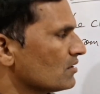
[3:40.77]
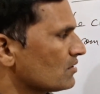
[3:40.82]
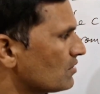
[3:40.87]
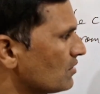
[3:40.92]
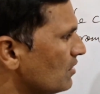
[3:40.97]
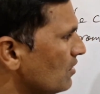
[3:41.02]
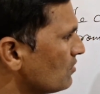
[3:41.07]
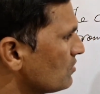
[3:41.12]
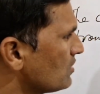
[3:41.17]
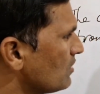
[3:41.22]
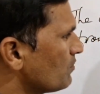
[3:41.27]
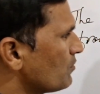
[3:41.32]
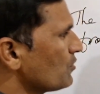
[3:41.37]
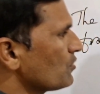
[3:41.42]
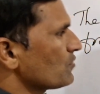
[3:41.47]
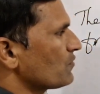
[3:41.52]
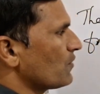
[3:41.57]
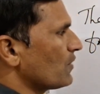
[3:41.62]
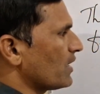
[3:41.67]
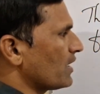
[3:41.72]
So now
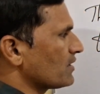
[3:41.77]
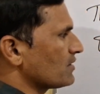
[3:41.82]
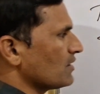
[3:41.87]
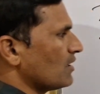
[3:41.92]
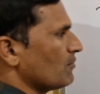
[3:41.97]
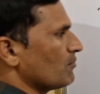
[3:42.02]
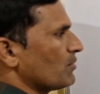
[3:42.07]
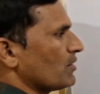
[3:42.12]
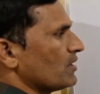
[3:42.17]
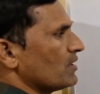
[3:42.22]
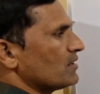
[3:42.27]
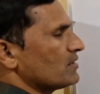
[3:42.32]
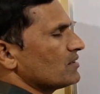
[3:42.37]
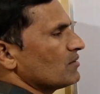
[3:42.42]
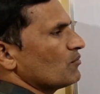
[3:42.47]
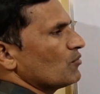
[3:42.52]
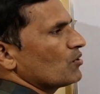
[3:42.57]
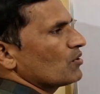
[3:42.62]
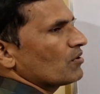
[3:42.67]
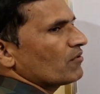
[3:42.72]
suppose for example it's
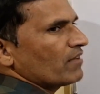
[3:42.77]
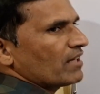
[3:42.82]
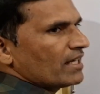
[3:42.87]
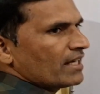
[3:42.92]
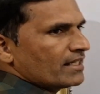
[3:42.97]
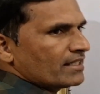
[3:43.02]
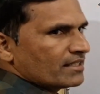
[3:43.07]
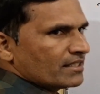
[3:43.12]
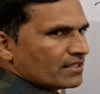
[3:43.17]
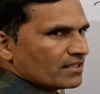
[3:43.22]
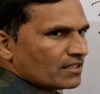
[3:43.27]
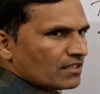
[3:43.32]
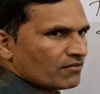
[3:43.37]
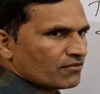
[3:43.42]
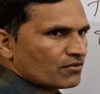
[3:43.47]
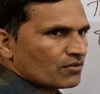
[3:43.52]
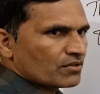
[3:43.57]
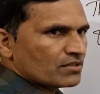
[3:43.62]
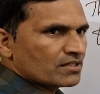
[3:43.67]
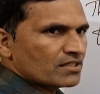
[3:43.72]
a monovalent.
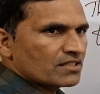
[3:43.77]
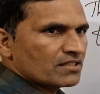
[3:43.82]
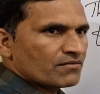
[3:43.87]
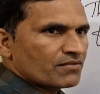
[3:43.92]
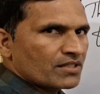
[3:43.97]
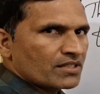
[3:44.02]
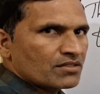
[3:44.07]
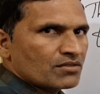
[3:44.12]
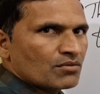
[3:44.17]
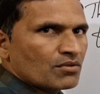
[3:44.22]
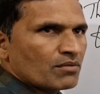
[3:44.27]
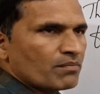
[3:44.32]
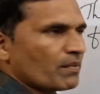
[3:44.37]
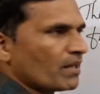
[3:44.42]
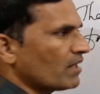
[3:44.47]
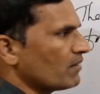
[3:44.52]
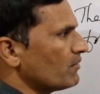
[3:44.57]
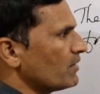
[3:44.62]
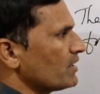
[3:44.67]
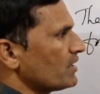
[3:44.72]
Of course it's a first group
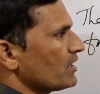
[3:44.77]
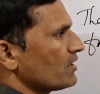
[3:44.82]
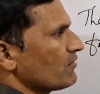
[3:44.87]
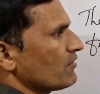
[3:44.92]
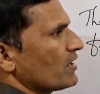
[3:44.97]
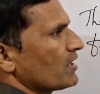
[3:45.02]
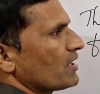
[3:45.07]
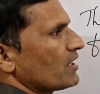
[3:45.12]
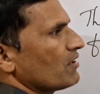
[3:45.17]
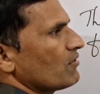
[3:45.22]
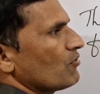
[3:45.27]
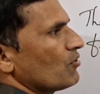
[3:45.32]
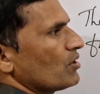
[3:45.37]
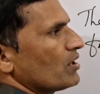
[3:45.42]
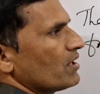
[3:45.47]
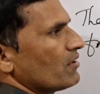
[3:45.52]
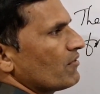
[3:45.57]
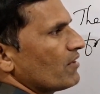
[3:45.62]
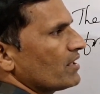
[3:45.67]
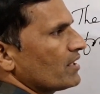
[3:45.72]
element, it will give
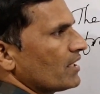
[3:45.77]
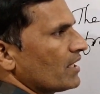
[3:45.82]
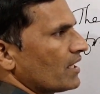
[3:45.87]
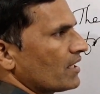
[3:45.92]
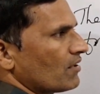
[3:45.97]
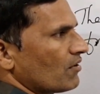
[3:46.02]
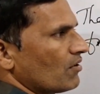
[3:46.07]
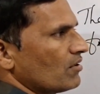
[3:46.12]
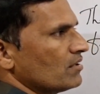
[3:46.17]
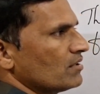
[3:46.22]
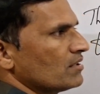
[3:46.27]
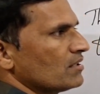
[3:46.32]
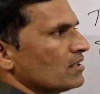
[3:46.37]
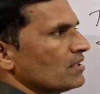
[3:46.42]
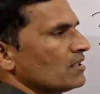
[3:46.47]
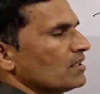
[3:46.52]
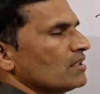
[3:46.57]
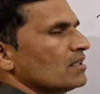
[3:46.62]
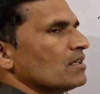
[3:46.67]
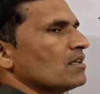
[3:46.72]
only one electron.
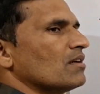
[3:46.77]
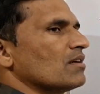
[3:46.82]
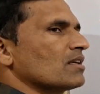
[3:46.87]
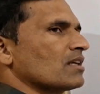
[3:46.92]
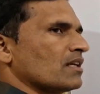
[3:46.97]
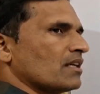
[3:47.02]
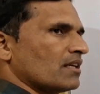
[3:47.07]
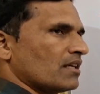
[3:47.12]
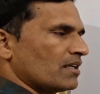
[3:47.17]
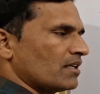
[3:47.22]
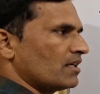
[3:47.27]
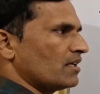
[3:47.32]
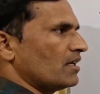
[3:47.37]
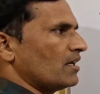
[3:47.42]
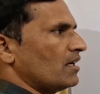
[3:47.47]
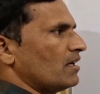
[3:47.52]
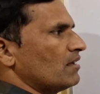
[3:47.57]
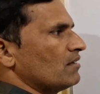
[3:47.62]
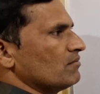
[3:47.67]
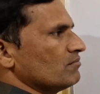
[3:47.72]
Okay,
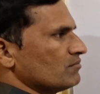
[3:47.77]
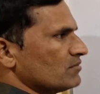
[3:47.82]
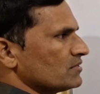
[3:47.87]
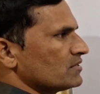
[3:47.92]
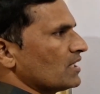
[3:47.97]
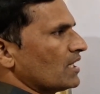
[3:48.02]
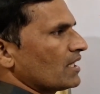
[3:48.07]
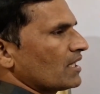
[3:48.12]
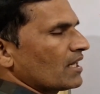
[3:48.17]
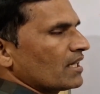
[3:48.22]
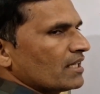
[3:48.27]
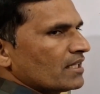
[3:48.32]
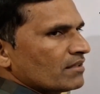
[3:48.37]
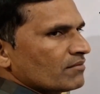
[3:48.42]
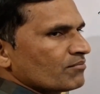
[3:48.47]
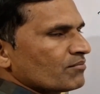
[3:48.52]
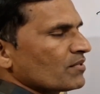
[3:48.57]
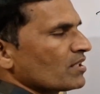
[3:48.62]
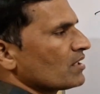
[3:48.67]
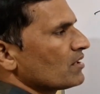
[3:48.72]

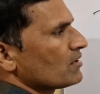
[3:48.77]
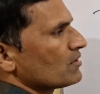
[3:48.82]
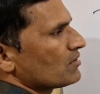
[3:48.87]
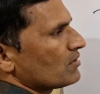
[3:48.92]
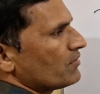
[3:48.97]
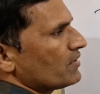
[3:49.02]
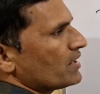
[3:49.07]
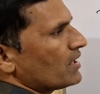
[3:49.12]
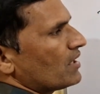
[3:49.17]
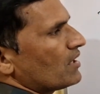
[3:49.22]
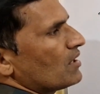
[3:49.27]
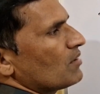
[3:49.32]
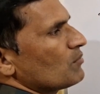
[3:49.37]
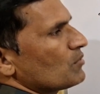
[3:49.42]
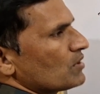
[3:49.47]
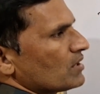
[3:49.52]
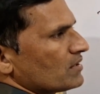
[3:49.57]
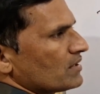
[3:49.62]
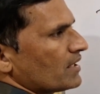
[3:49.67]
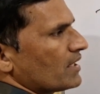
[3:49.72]
generally. So we can
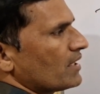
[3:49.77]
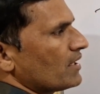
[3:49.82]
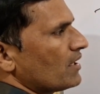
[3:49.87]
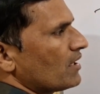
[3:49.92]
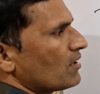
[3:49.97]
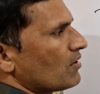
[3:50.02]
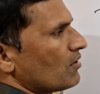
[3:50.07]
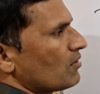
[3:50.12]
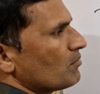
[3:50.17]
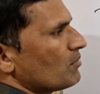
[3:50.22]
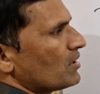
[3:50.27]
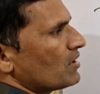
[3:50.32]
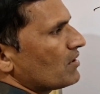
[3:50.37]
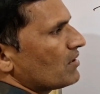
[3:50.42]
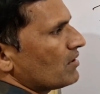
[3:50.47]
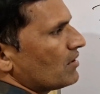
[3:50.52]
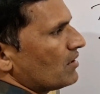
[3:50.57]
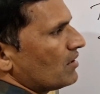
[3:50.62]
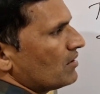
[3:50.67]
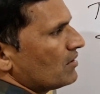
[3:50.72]
remove the second electron,
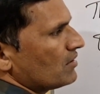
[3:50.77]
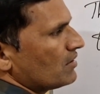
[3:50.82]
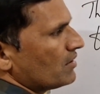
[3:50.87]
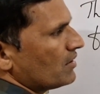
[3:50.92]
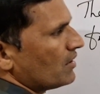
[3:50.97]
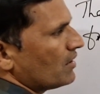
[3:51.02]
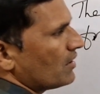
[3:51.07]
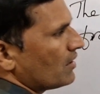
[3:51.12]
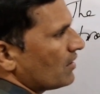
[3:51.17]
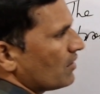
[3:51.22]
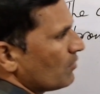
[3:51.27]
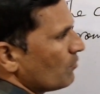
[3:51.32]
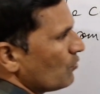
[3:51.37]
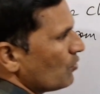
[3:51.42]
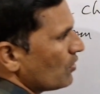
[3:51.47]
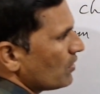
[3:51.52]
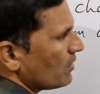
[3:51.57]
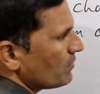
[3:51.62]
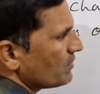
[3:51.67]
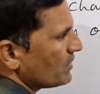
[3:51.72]
but here
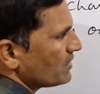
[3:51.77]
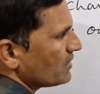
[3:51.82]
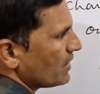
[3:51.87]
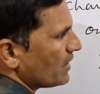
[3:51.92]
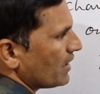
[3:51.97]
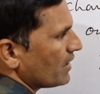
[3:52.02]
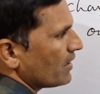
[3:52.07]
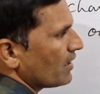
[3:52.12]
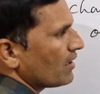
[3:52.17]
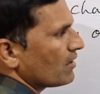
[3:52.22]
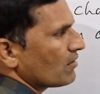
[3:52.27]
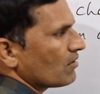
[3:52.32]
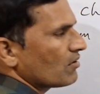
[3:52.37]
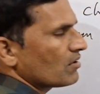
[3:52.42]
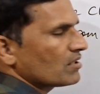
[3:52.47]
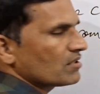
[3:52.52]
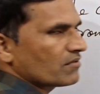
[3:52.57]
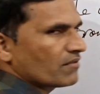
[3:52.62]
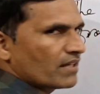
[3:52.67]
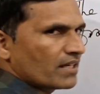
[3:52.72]
removal of the second
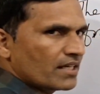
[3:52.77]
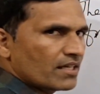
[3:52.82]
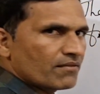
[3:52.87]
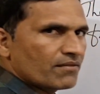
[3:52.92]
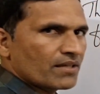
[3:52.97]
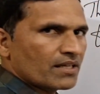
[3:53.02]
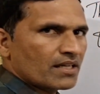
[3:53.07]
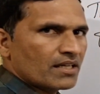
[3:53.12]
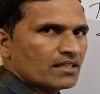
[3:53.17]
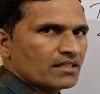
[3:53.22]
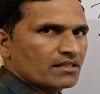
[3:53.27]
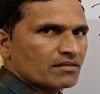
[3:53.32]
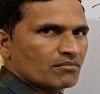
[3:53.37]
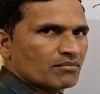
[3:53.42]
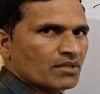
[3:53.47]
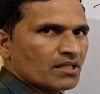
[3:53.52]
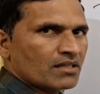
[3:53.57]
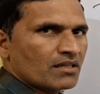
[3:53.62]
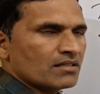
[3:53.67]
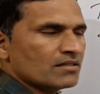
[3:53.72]
electron is very difficult
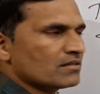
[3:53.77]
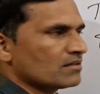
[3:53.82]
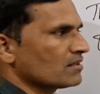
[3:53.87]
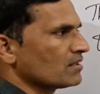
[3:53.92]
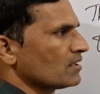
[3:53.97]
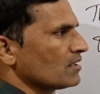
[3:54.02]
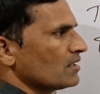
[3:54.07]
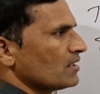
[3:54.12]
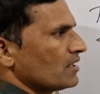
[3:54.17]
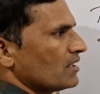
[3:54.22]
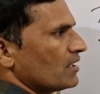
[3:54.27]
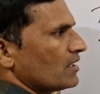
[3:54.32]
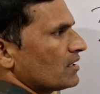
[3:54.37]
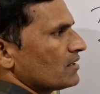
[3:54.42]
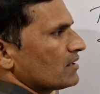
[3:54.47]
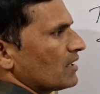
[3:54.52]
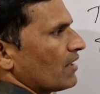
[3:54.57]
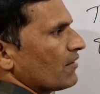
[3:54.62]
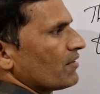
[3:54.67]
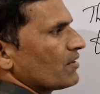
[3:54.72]
because it
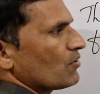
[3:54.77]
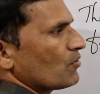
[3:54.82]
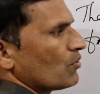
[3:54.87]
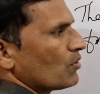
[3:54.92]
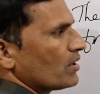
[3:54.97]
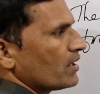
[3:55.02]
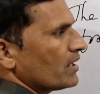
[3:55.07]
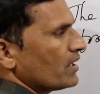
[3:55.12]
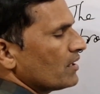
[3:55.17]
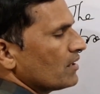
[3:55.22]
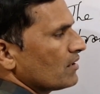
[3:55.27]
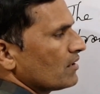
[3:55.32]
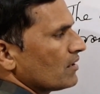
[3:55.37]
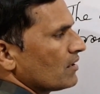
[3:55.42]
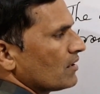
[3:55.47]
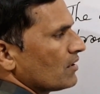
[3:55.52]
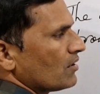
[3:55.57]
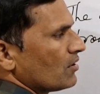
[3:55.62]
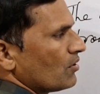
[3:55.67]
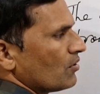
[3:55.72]
is having only
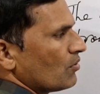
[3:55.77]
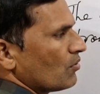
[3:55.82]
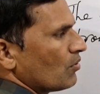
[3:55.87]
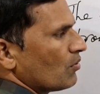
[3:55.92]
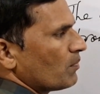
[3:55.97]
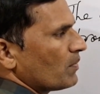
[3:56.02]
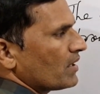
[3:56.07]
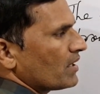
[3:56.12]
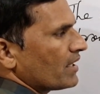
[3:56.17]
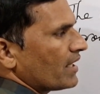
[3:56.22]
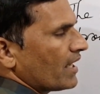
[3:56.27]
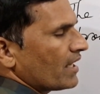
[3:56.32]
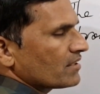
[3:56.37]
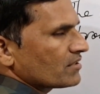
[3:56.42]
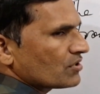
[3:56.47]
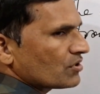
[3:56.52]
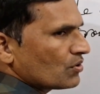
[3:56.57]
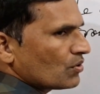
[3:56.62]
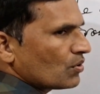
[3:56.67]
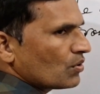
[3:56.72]
noble
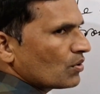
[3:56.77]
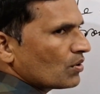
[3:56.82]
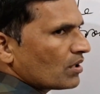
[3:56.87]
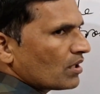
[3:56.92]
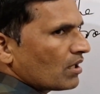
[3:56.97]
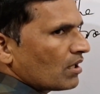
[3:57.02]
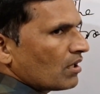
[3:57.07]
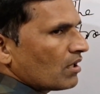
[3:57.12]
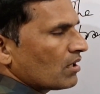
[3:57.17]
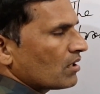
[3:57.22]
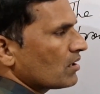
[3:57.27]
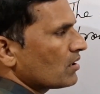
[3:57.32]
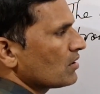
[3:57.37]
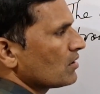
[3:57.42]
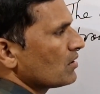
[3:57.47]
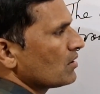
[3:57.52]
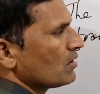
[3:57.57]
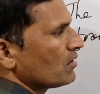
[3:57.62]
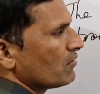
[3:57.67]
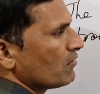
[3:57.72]
gas core
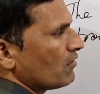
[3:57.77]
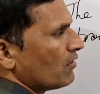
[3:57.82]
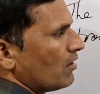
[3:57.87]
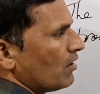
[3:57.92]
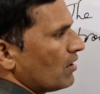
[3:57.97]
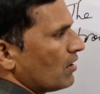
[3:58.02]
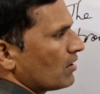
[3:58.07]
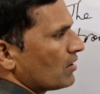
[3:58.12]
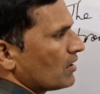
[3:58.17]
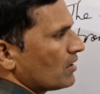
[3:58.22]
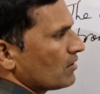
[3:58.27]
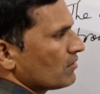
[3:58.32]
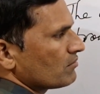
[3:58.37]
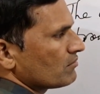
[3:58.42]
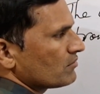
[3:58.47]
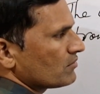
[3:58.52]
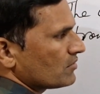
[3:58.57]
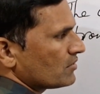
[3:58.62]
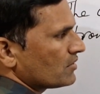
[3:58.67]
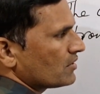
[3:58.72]
or
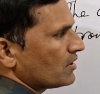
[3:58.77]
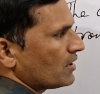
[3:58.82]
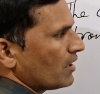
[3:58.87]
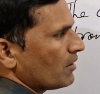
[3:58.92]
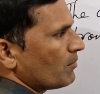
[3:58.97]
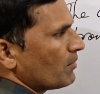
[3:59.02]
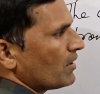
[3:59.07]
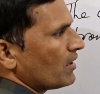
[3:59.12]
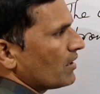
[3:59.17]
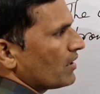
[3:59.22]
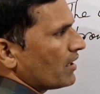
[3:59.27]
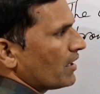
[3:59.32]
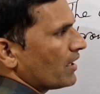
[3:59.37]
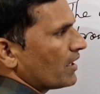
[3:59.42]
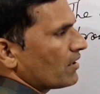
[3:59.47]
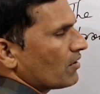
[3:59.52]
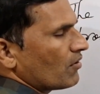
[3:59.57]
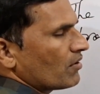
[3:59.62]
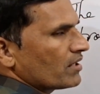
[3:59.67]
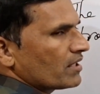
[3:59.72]
stable
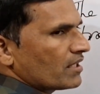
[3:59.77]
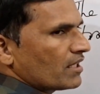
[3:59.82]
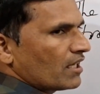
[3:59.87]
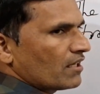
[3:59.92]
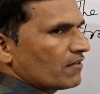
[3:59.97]
electronic